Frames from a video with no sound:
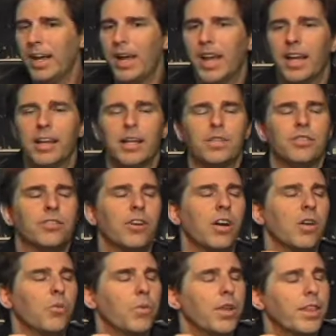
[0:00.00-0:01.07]
And let's
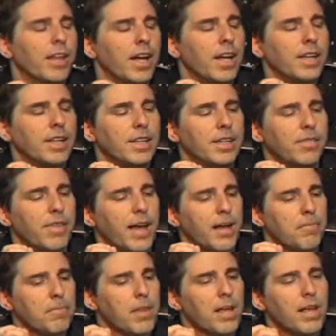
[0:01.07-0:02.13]
start with the idea that
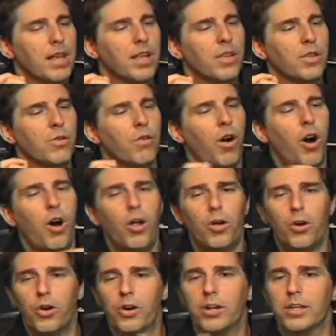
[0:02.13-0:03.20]
you all
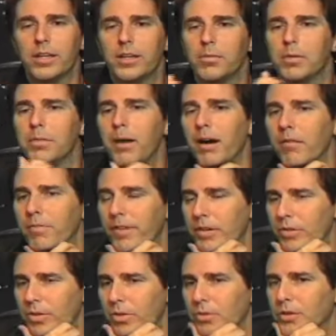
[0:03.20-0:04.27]
heard a little bit about
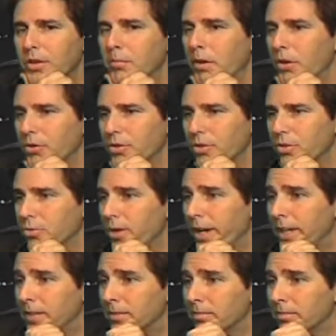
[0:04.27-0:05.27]
physicals and emotionals, right?